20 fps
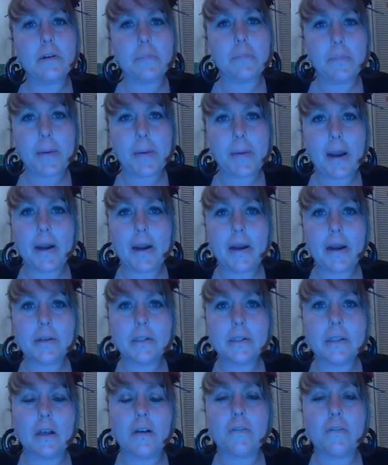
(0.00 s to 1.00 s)
to prepare
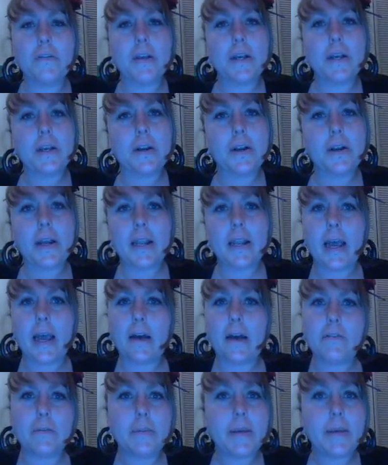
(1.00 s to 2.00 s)
yourself. You're going to
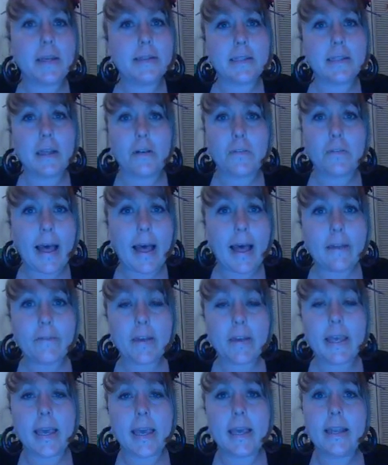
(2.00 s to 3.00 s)
have to be a
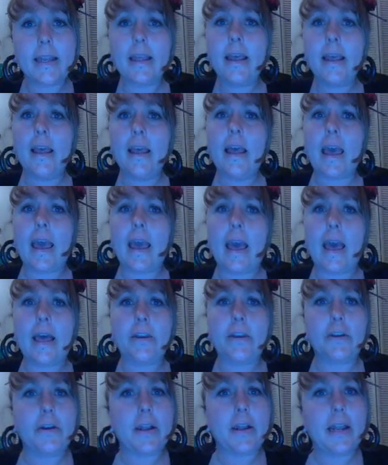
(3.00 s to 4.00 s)
self-advocate,
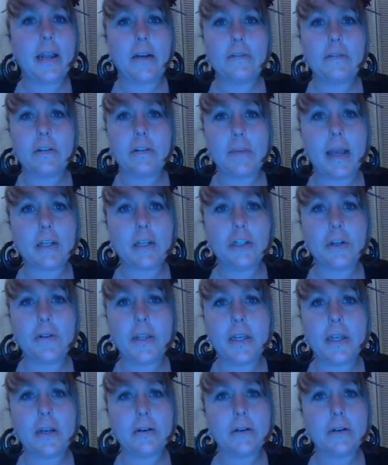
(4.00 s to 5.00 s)
and you're going to have to make sure
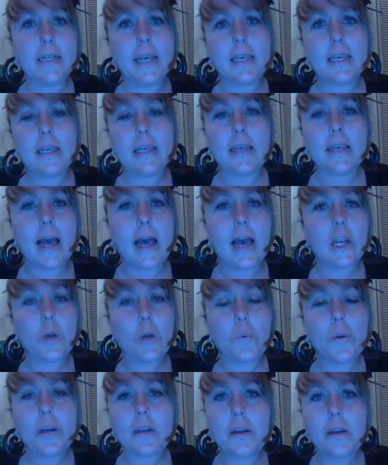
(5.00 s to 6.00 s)
that you're taking
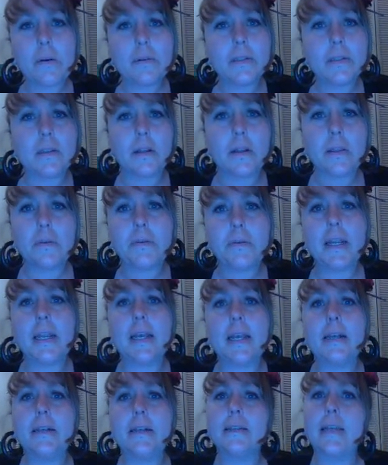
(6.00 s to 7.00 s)
adequate notes on the
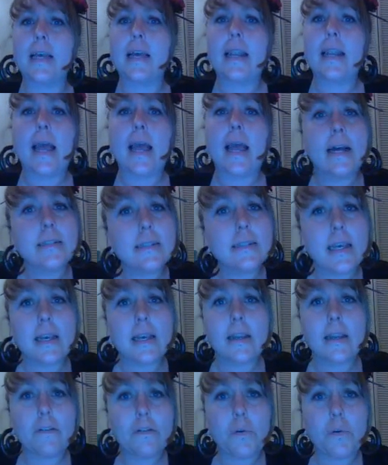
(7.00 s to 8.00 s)
readings and asking
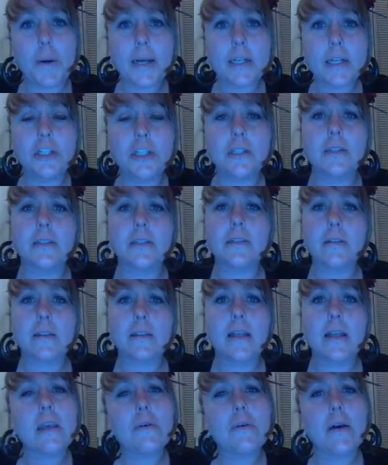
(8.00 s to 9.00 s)
enough questions so
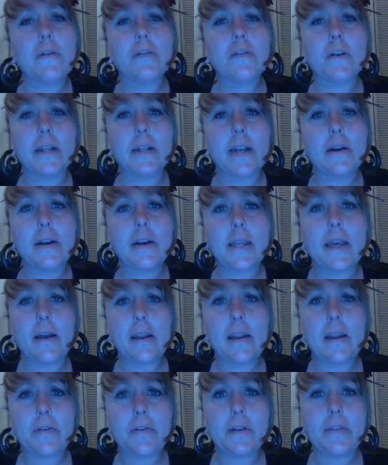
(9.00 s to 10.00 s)
that you have clarity
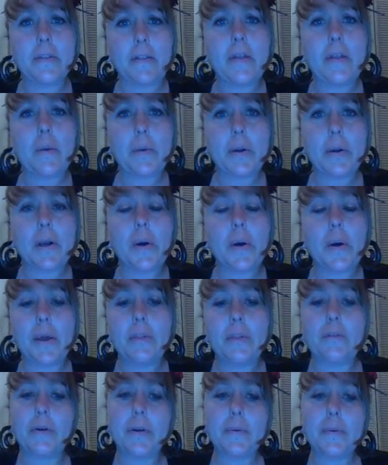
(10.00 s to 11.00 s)
on everything that we're going
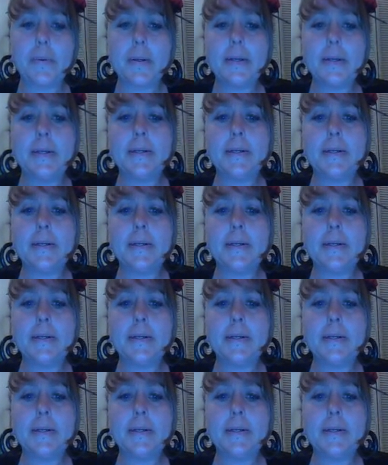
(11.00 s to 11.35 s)
through.